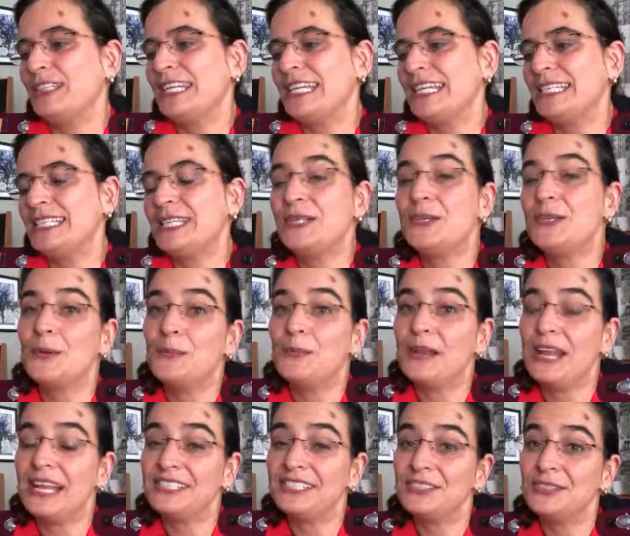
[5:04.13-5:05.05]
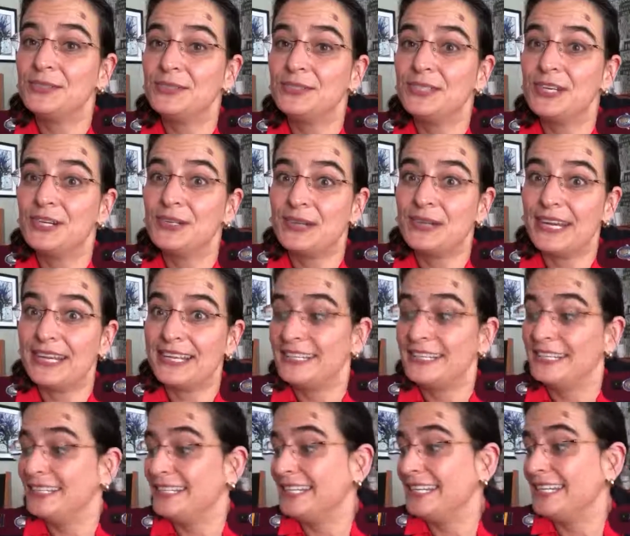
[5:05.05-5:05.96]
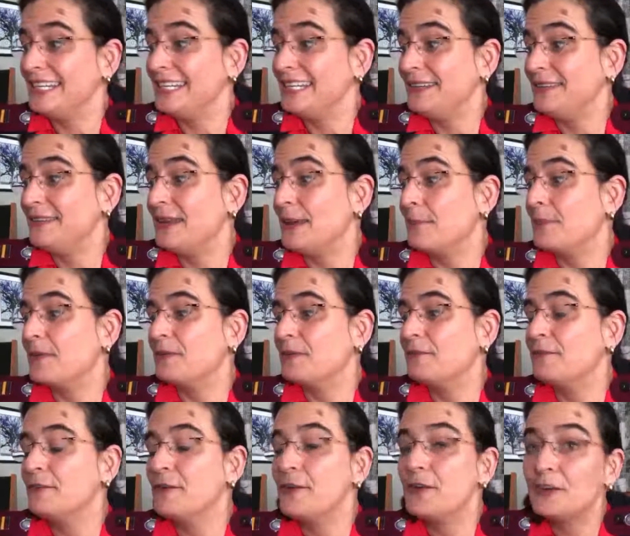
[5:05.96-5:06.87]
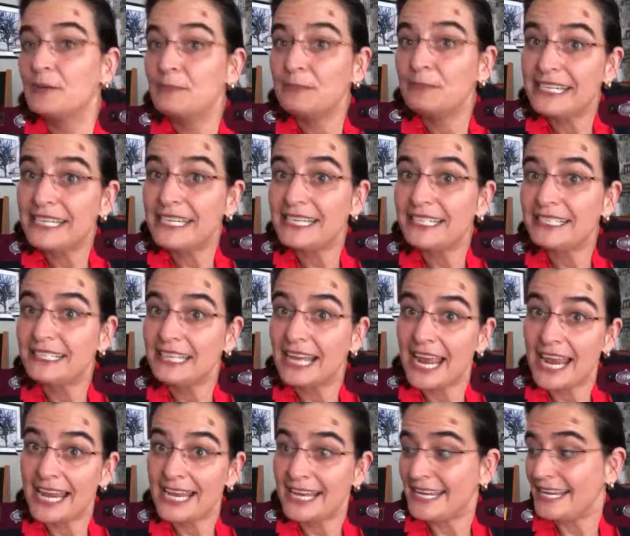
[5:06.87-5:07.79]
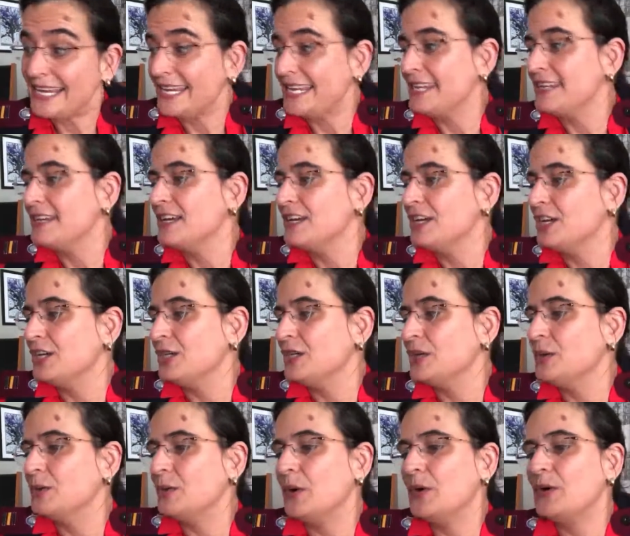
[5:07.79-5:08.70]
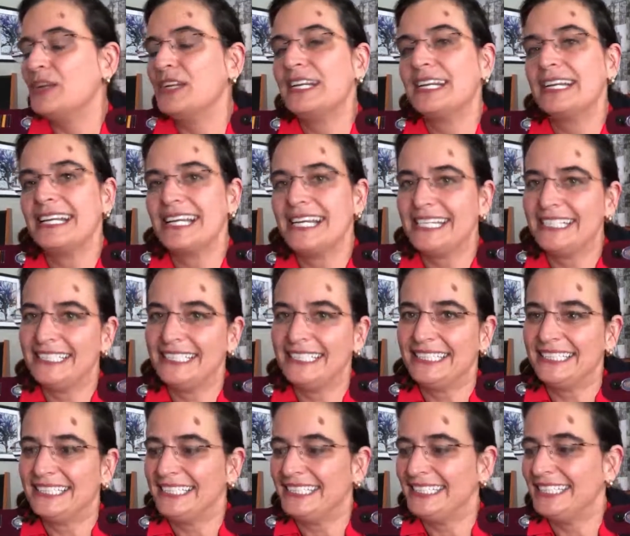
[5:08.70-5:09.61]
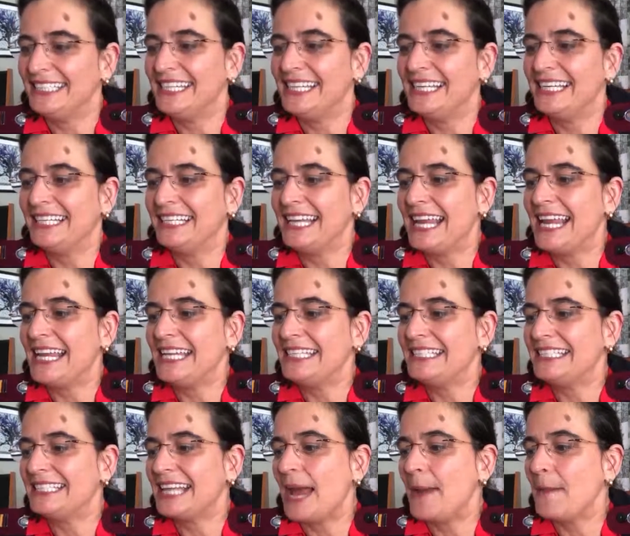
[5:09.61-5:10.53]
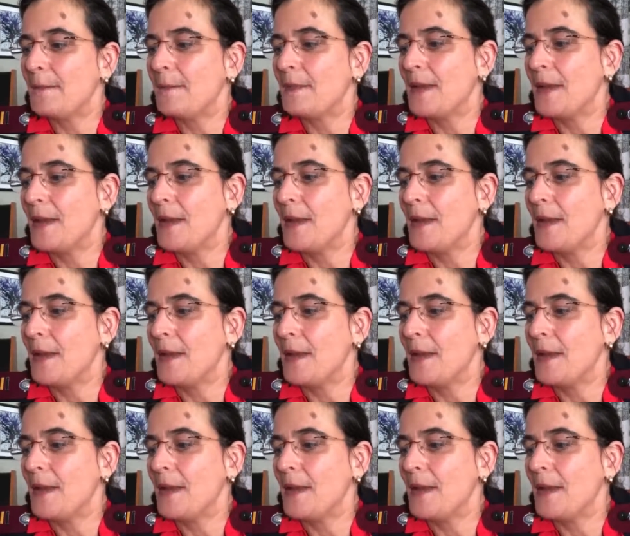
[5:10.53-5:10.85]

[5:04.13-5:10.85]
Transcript: testing your blood sugar regularly, preferably daily, you are neglecting it. And it ends up